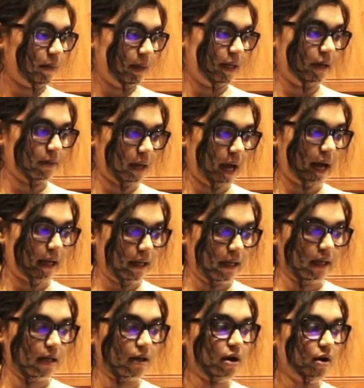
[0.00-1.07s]
medium to high
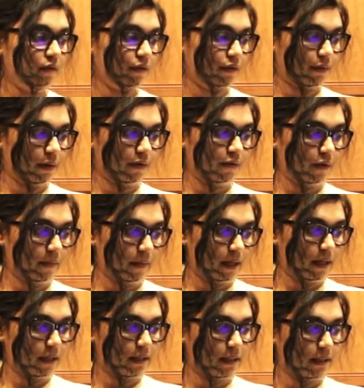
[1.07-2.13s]
heat for 3 to 4
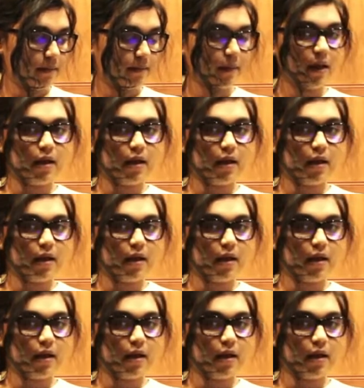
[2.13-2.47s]
minutes.